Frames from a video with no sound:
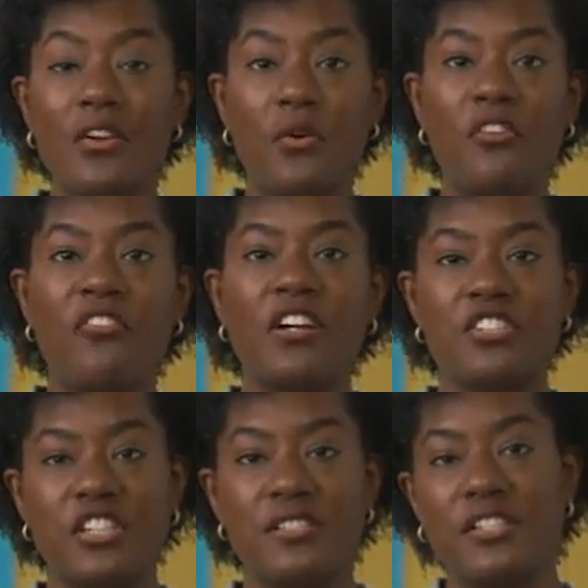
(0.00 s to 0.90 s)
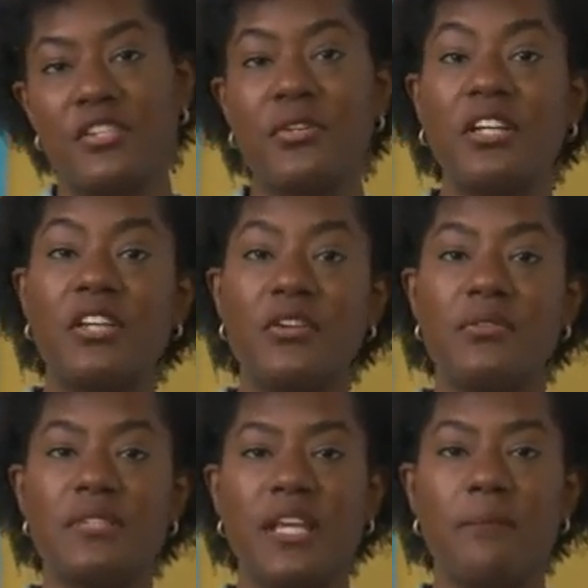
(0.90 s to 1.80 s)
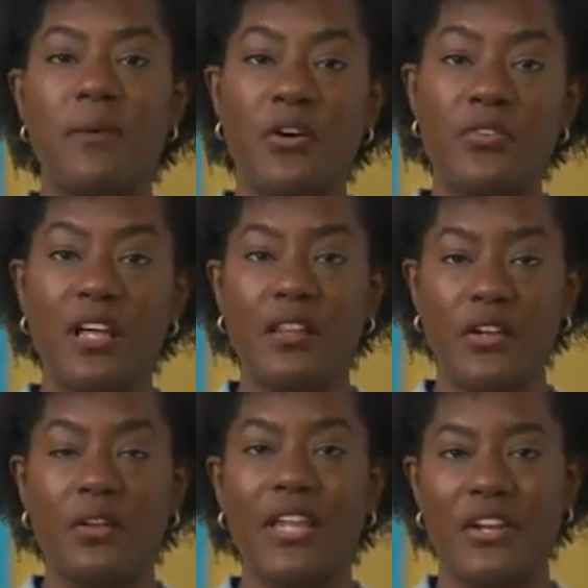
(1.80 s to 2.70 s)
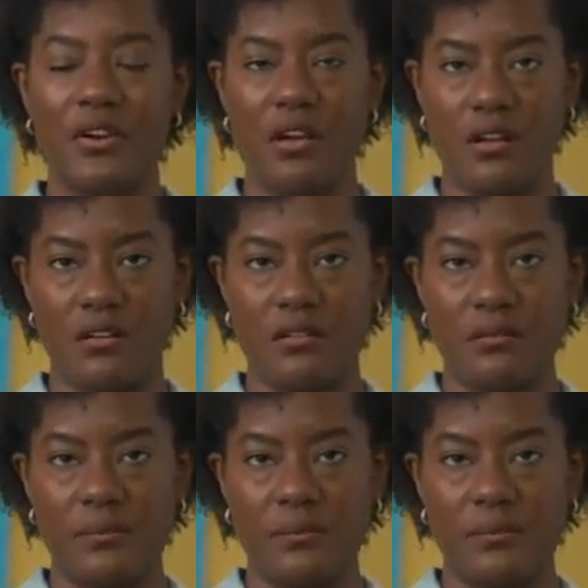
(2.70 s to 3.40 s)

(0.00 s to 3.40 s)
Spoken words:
the cool functions you can use in both a little later on.